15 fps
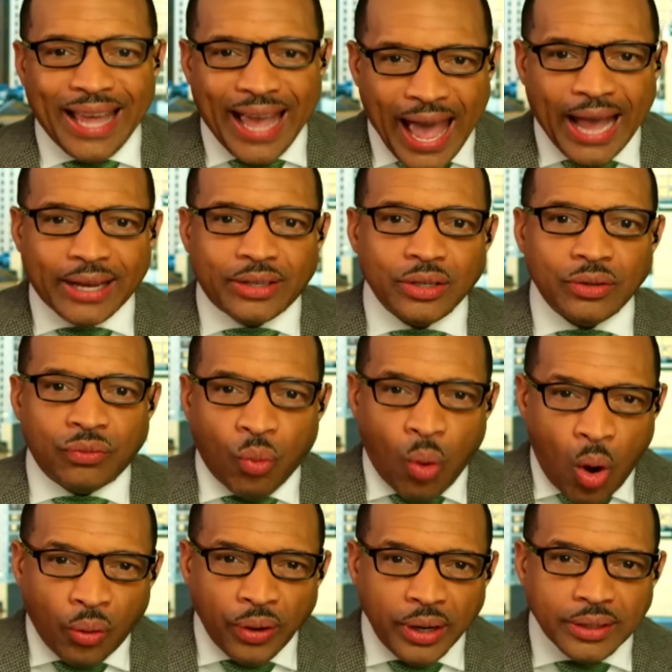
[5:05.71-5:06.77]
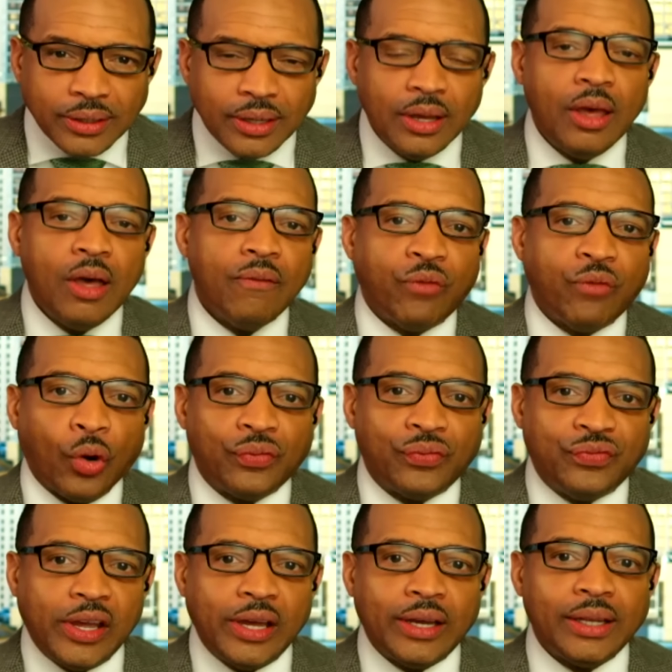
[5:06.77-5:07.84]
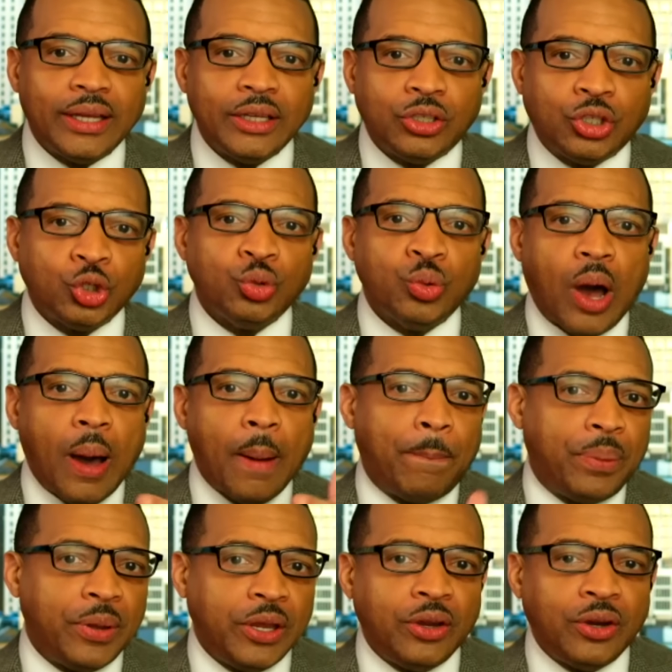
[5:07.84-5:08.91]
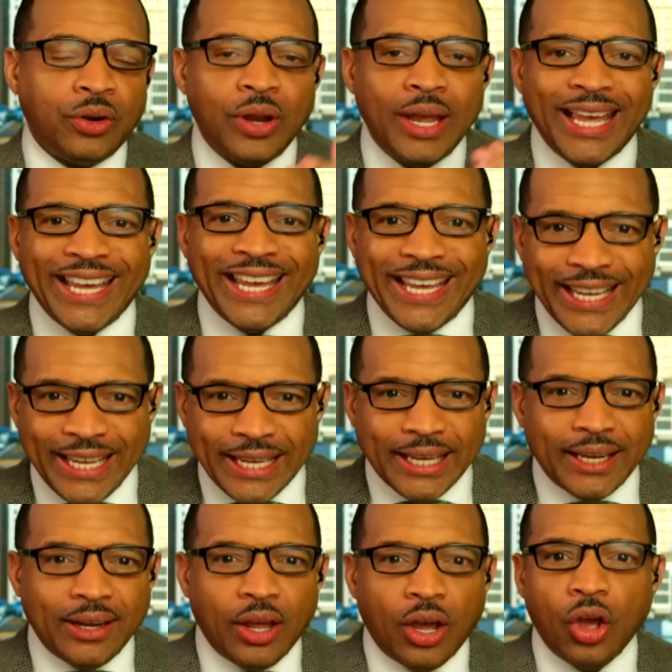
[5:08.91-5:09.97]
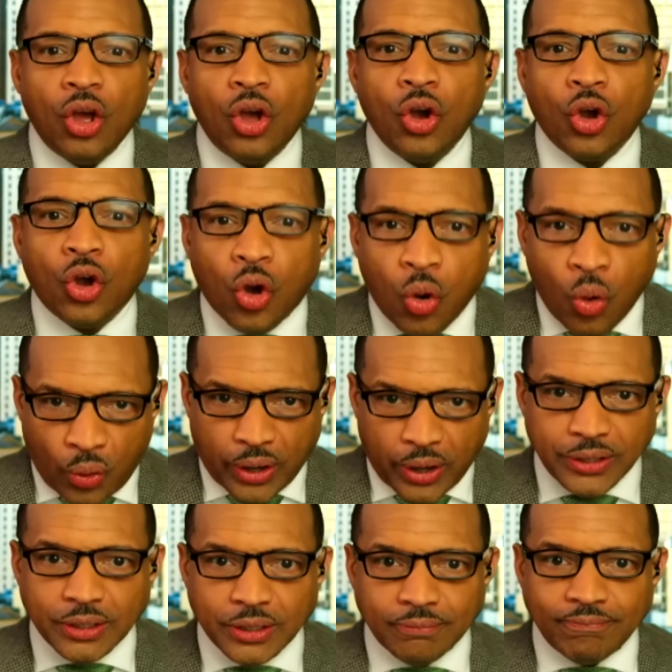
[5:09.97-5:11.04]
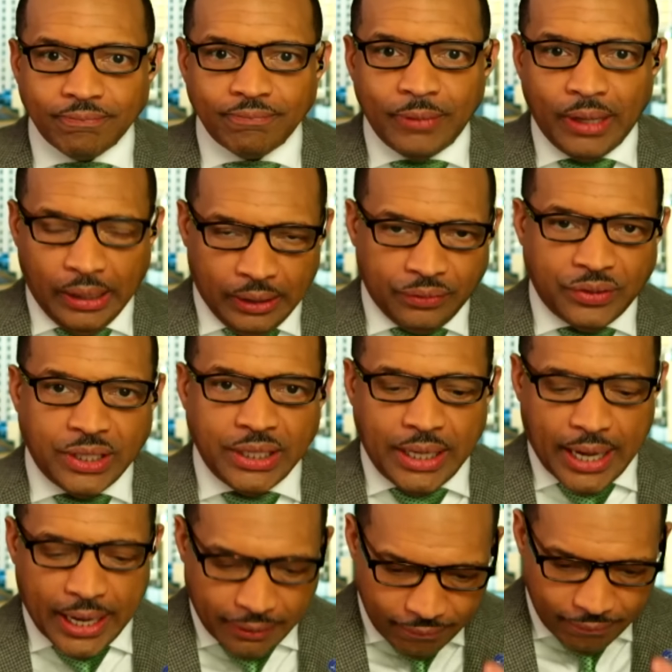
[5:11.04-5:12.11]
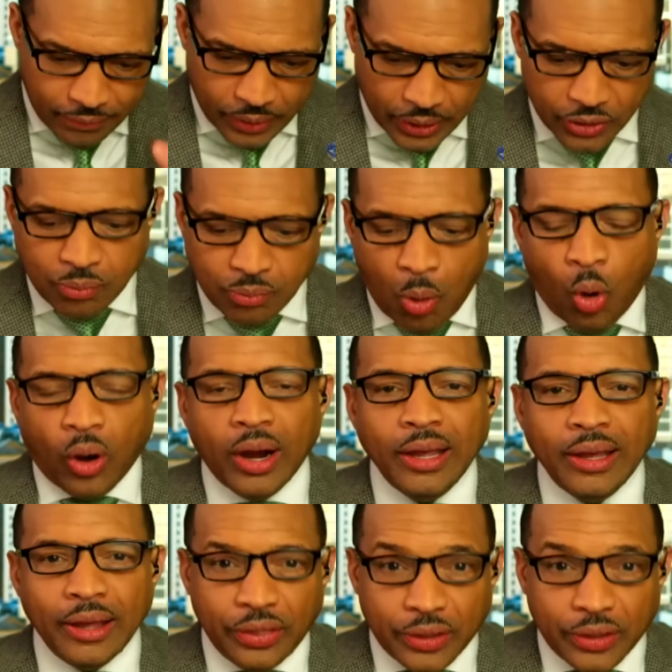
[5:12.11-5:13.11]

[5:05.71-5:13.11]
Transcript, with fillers: active warrant for failing to appear in court. FTA. There's more. The